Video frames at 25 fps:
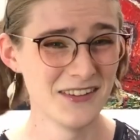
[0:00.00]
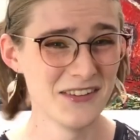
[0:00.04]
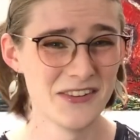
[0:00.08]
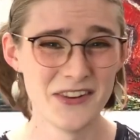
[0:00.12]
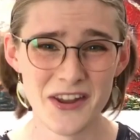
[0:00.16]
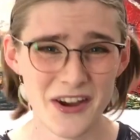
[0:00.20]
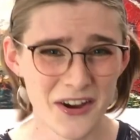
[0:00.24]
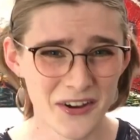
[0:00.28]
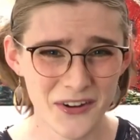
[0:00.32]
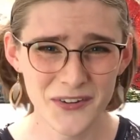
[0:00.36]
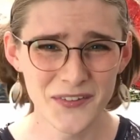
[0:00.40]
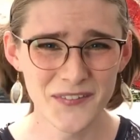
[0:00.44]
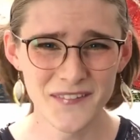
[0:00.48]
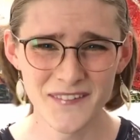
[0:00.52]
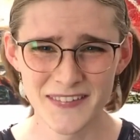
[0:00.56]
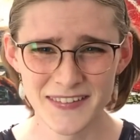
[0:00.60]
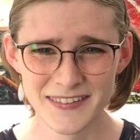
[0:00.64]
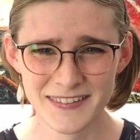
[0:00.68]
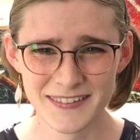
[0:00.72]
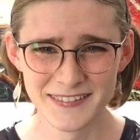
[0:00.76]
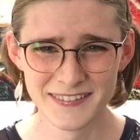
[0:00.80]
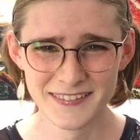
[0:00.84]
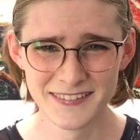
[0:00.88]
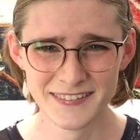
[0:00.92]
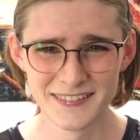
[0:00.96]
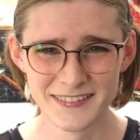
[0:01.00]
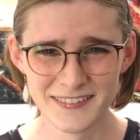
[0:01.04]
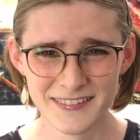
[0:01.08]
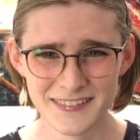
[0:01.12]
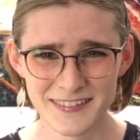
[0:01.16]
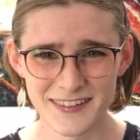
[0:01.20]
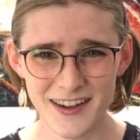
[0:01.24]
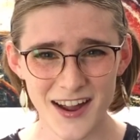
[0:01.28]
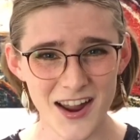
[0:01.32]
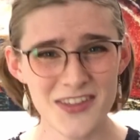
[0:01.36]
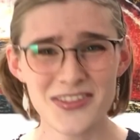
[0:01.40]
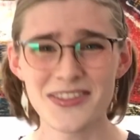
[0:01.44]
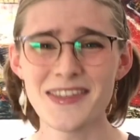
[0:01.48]
No?
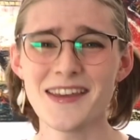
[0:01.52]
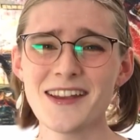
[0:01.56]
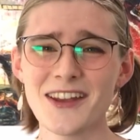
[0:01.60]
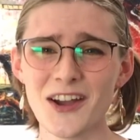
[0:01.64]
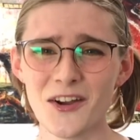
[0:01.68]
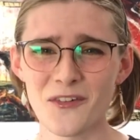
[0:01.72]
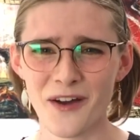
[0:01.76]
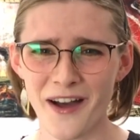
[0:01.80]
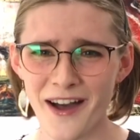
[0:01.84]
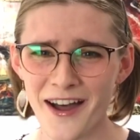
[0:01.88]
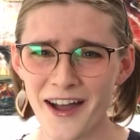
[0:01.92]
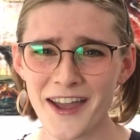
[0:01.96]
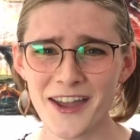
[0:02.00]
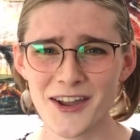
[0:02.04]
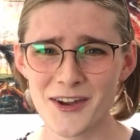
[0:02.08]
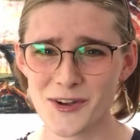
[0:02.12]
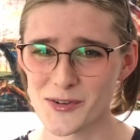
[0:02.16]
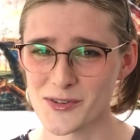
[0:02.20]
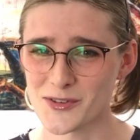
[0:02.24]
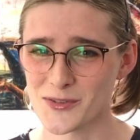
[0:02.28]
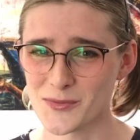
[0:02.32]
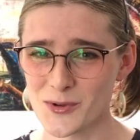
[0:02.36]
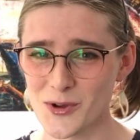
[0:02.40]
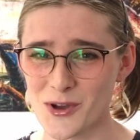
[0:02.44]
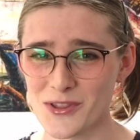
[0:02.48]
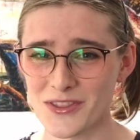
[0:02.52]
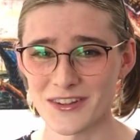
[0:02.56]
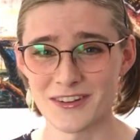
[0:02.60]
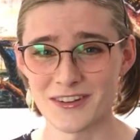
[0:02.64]
I think Ohio is worth